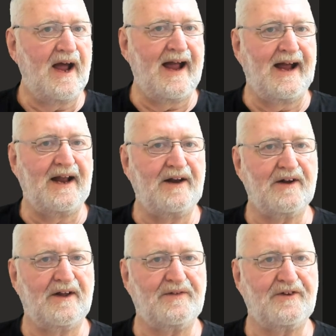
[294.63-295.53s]
And
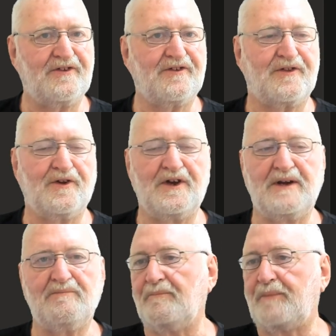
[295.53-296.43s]
this is
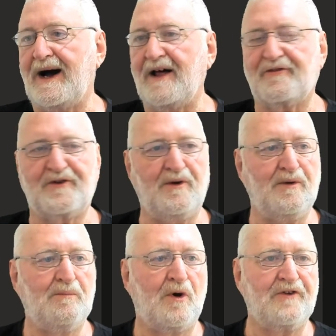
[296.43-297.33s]
the path
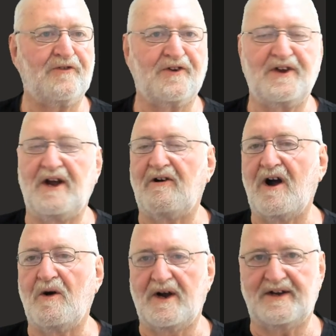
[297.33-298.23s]
to my
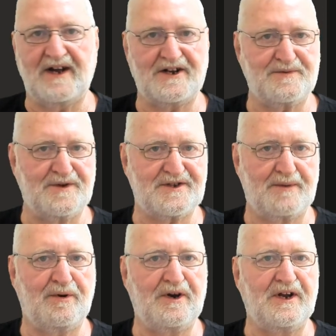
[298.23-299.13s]
Zotero attachments, the
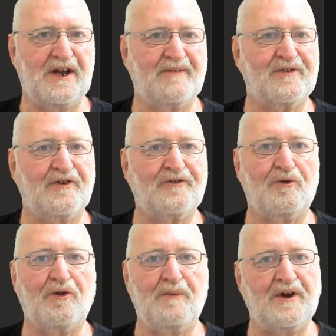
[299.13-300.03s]
PDFs. I
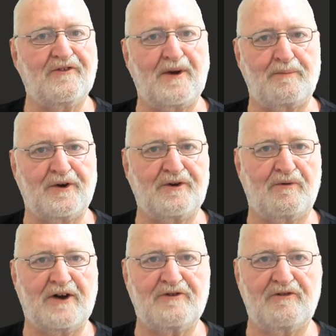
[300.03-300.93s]
store them in a separate
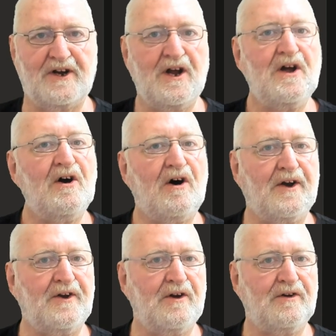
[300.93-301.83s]
directory.
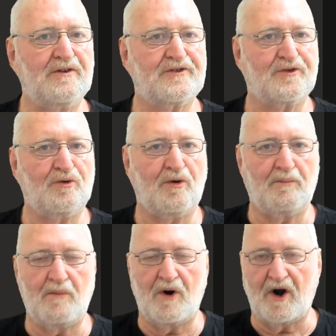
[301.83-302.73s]
I don't
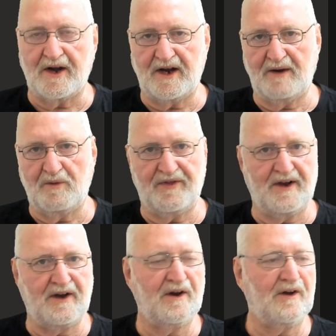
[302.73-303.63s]
store mine
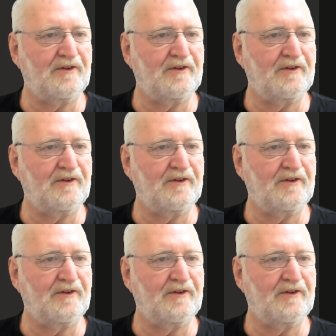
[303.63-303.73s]
within